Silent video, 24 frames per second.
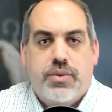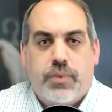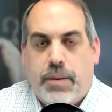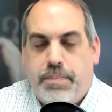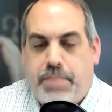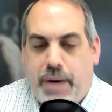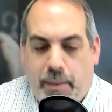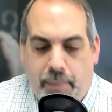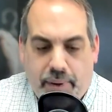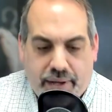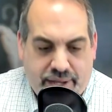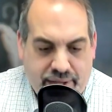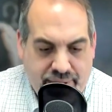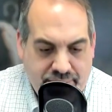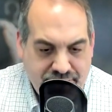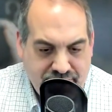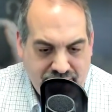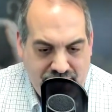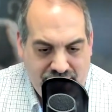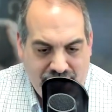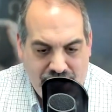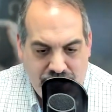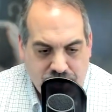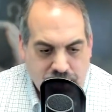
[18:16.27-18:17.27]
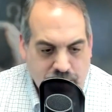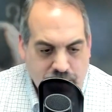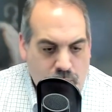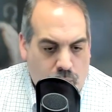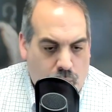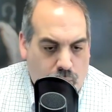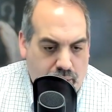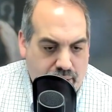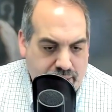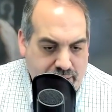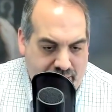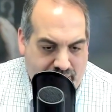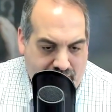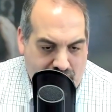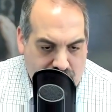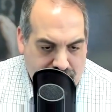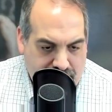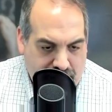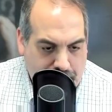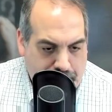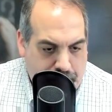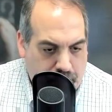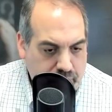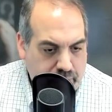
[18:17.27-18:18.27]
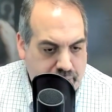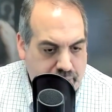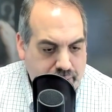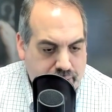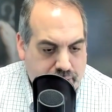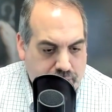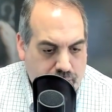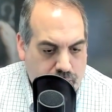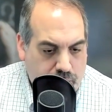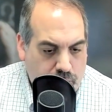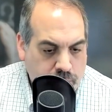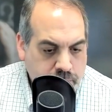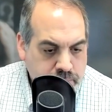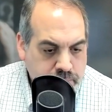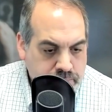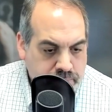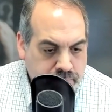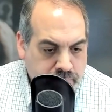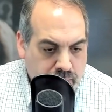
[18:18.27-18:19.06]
Republicans in Des Moines have the political